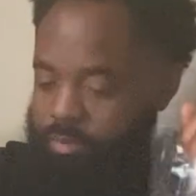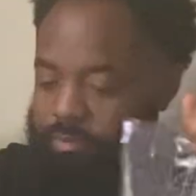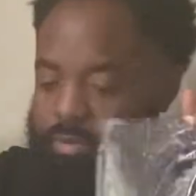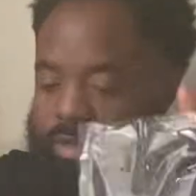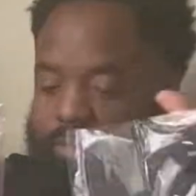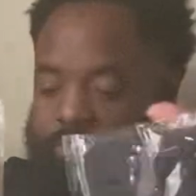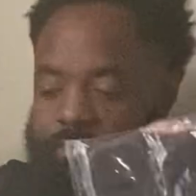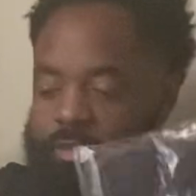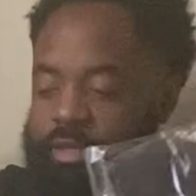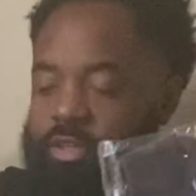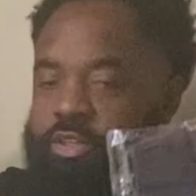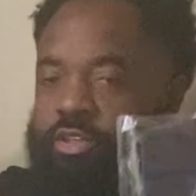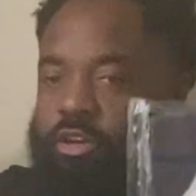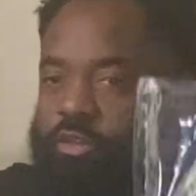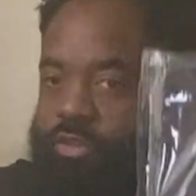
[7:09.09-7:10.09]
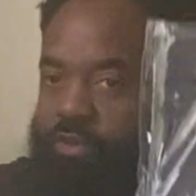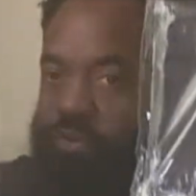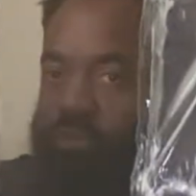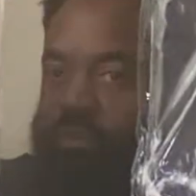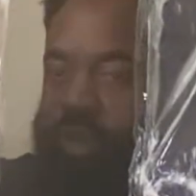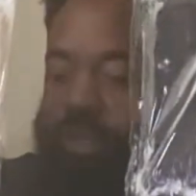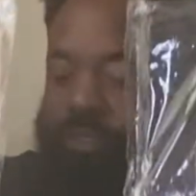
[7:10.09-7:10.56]
But these shirts go
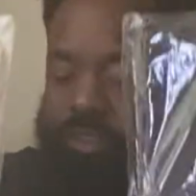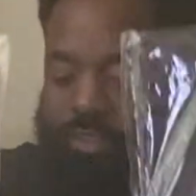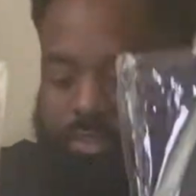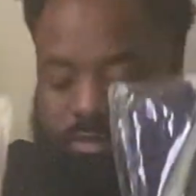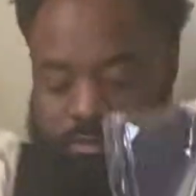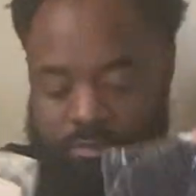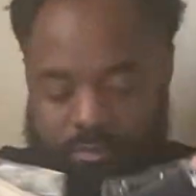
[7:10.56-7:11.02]
crazy though.